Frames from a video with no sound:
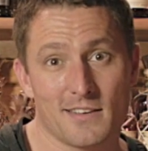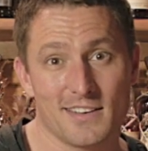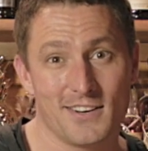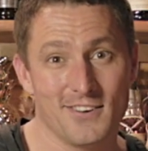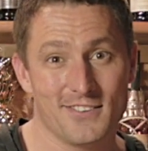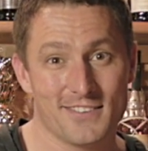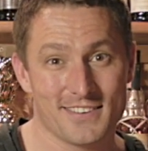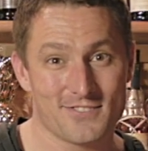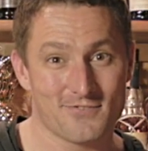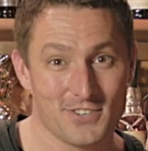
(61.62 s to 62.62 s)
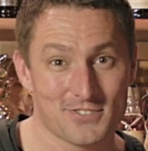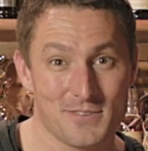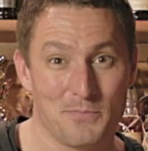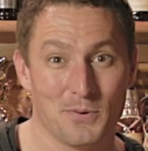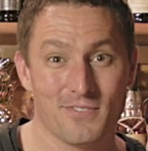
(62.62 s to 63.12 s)
You know, it's real
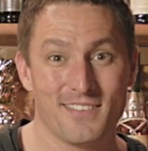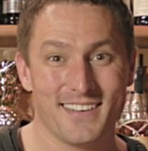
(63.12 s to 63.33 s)
simple.